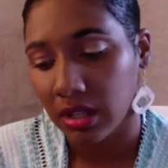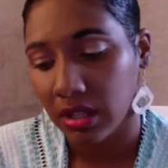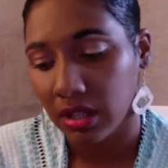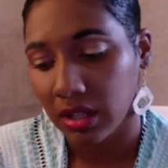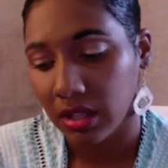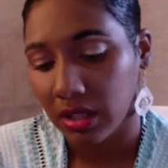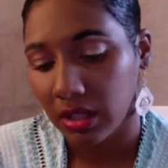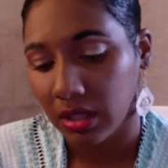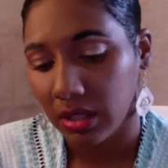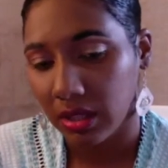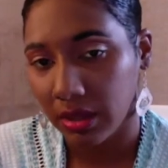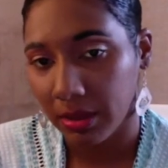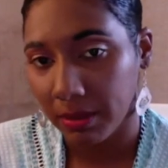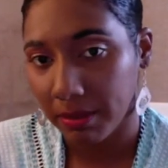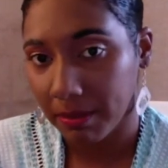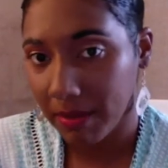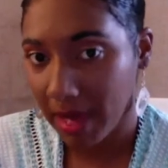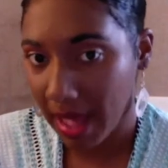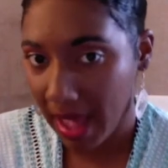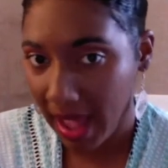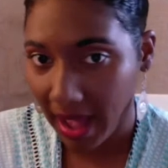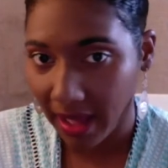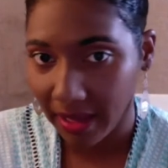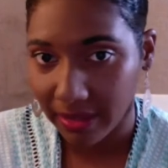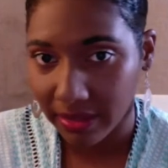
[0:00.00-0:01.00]
the
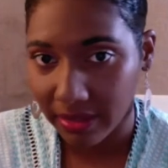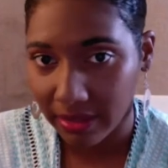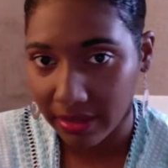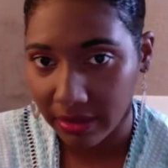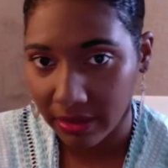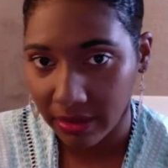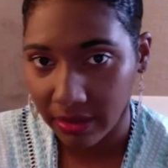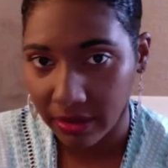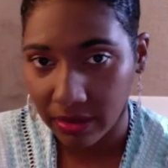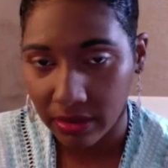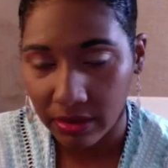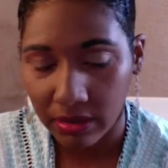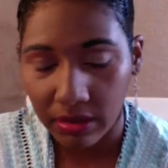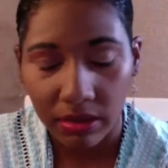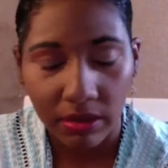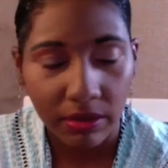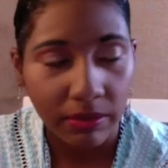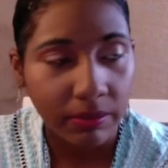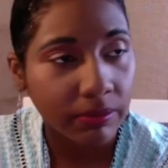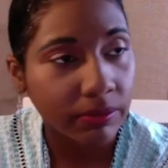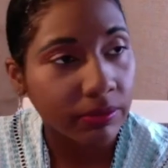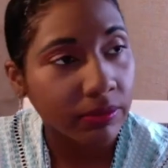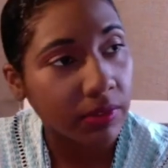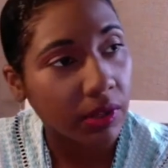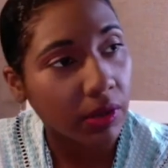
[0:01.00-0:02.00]
math,
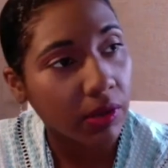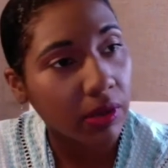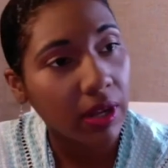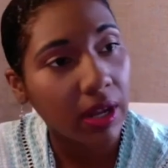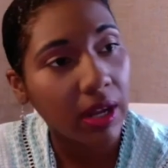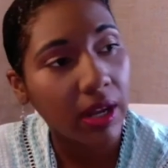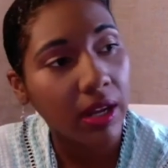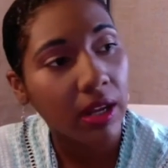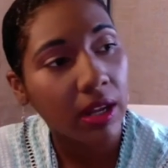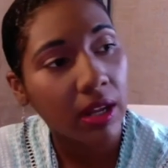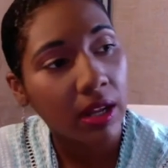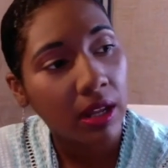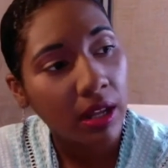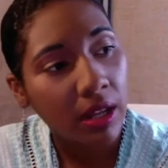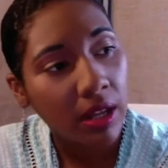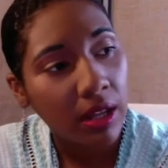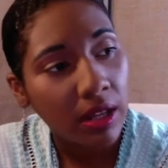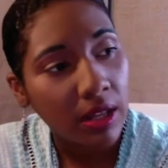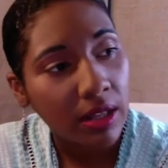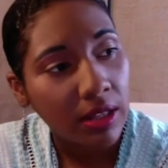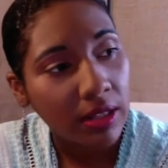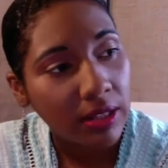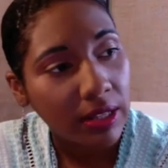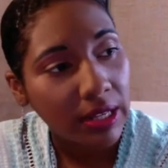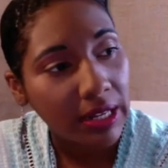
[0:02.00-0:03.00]
okay?
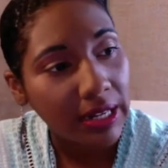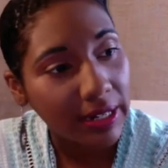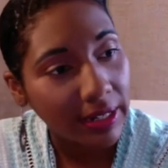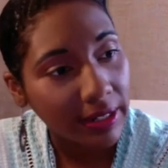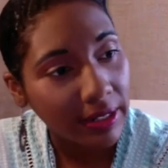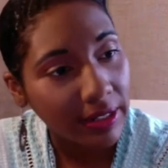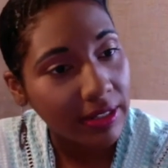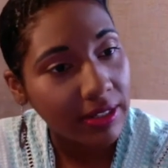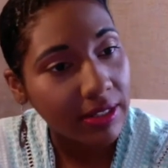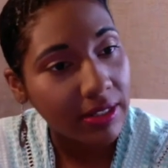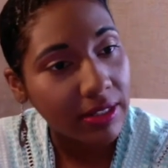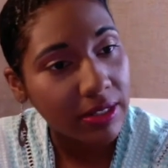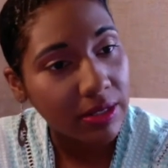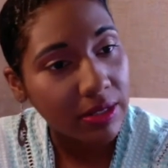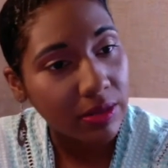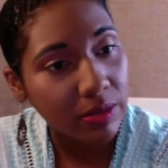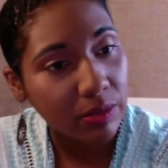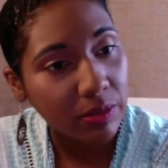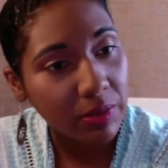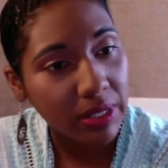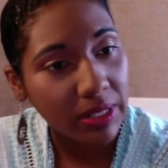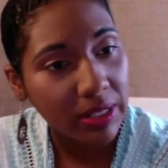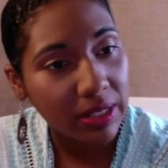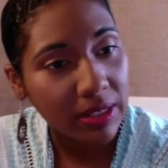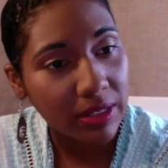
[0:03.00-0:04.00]
The areas
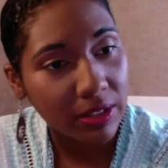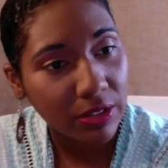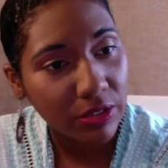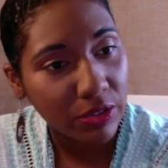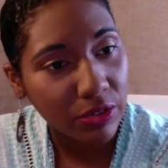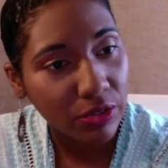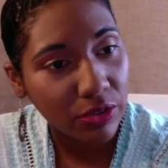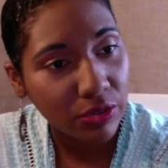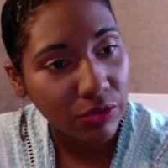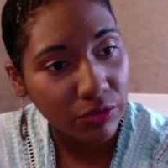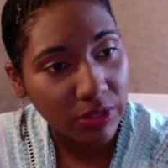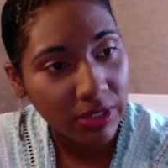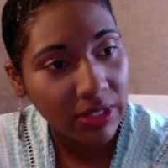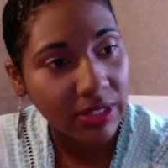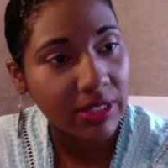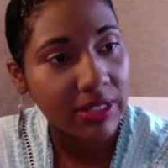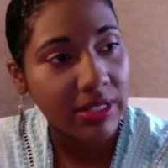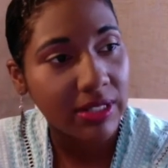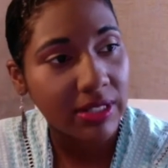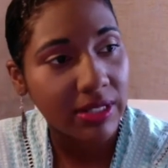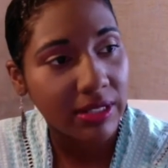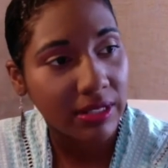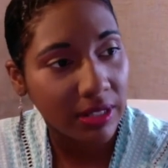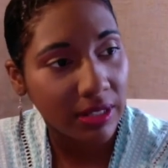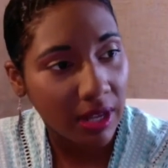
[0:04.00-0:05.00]
with the
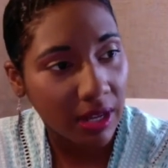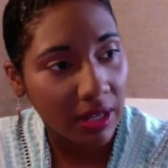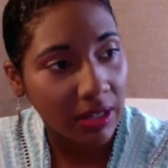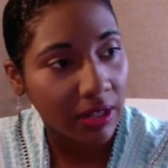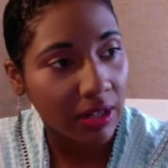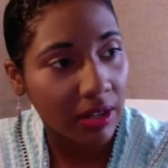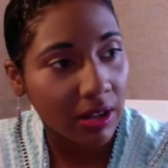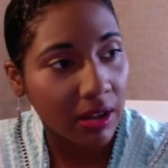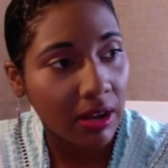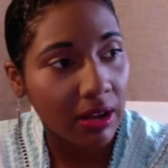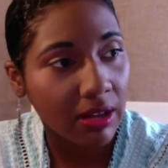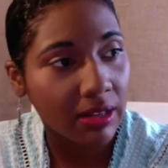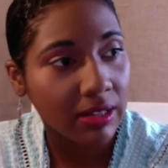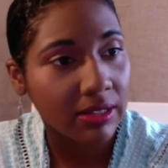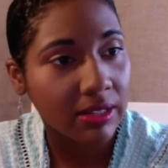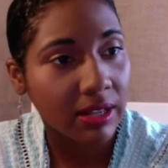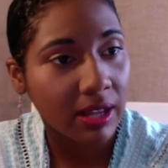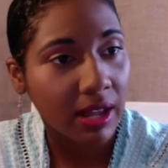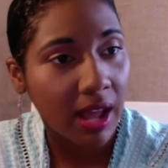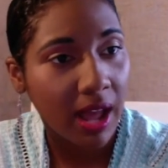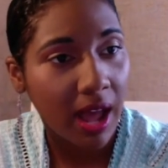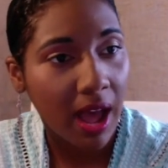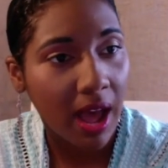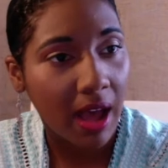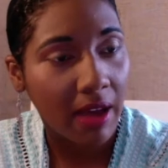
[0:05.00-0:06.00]
strictest gun laws
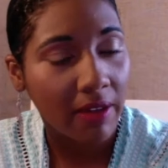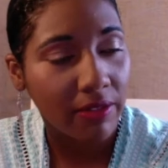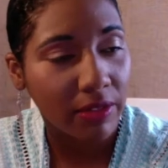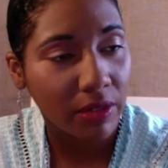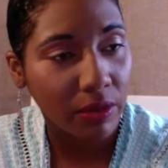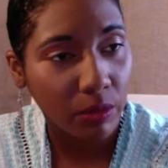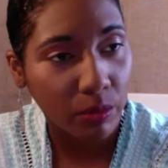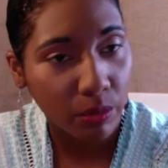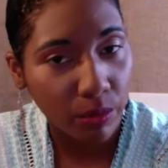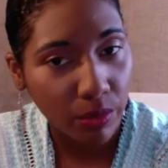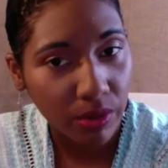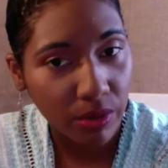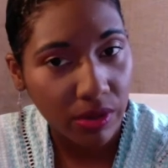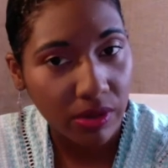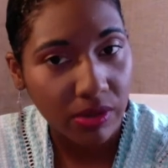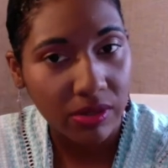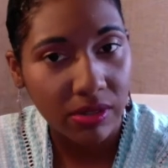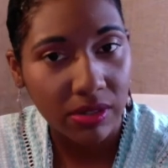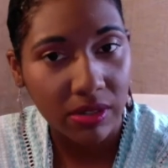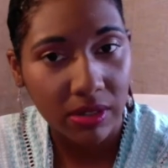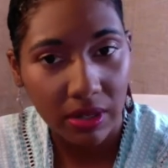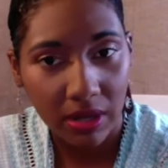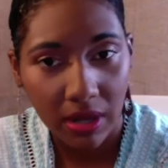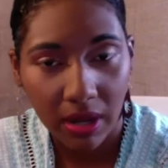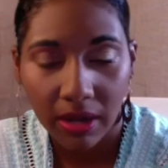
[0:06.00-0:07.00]
have the worst
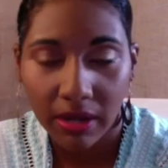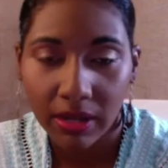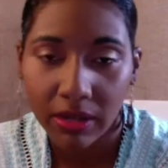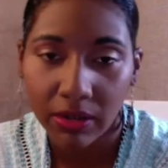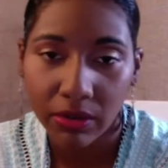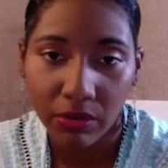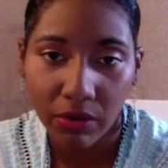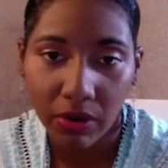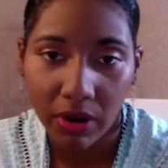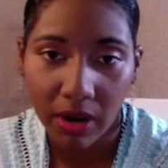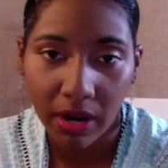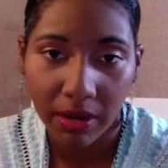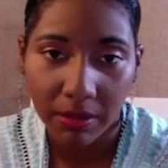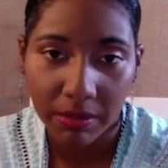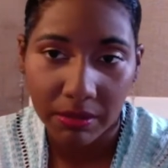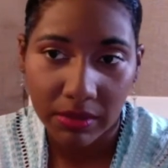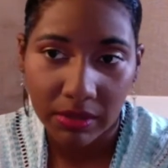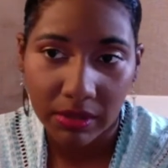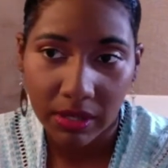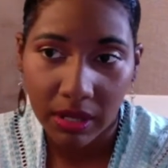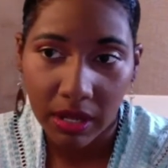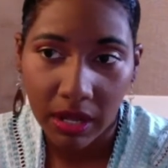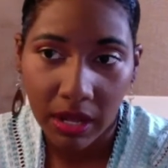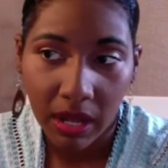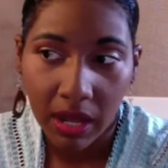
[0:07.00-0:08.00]
gun crimes.
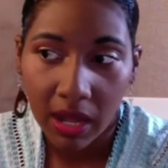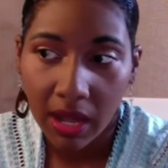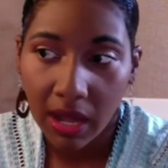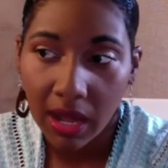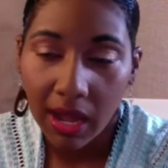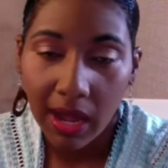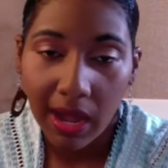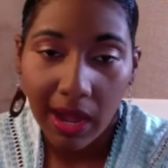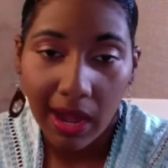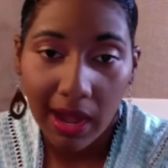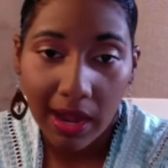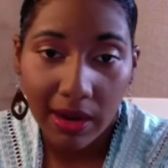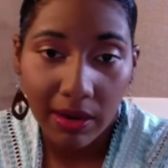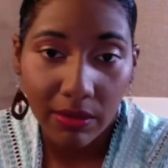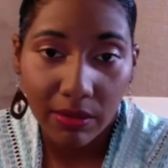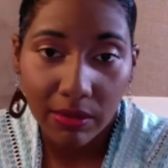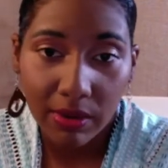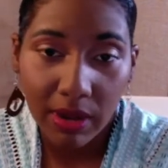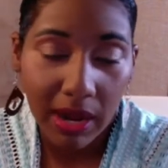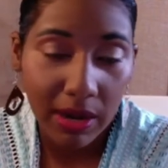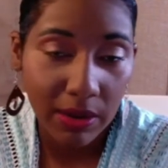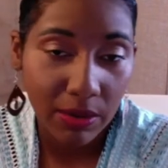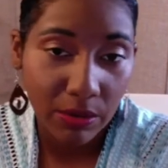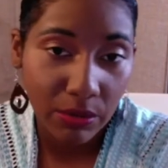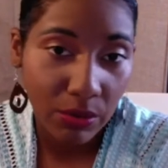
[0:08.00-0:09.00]
I
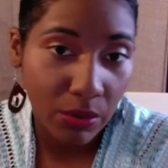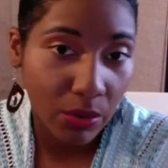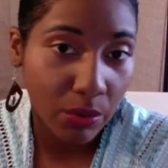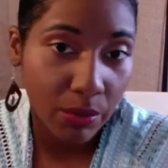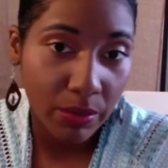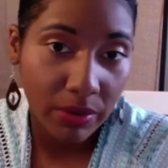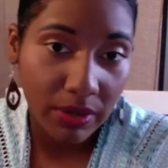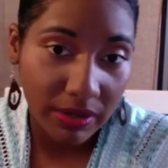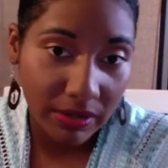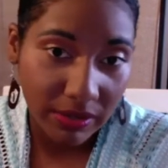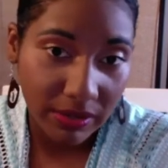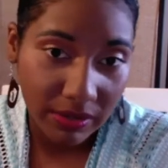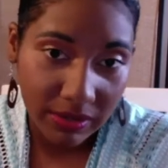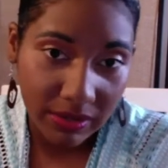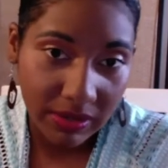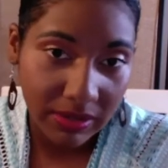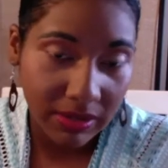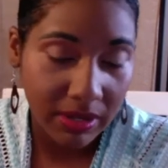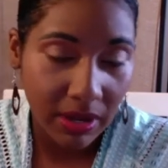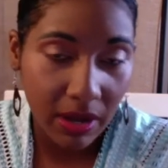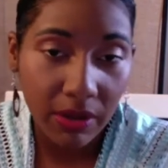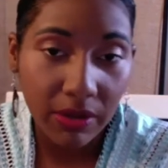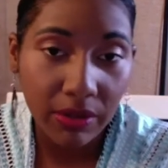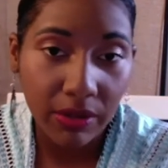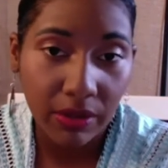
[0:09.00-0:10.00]
don't know what else to
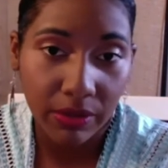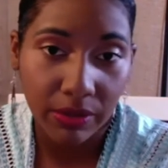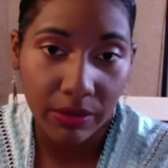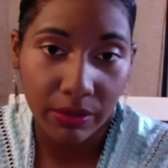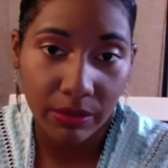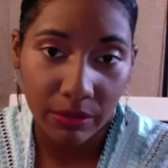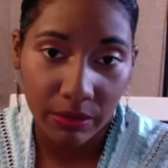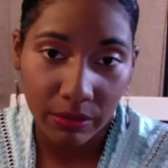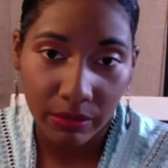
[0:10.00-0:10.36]
tell you.